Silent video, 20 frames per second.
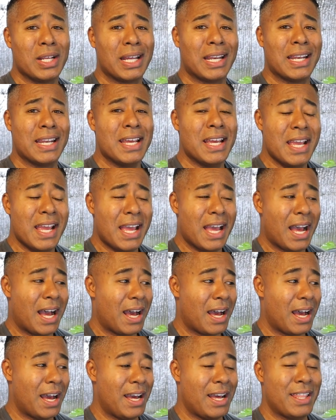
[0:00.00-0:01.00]
and
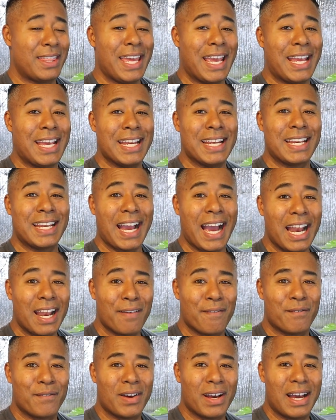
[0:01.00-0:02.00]
they can kind
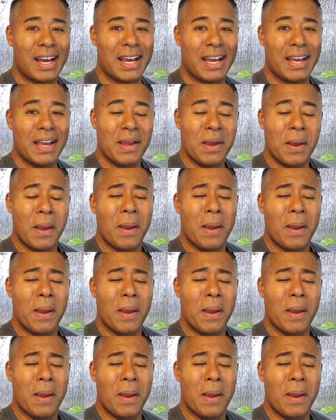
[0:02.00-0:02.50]
of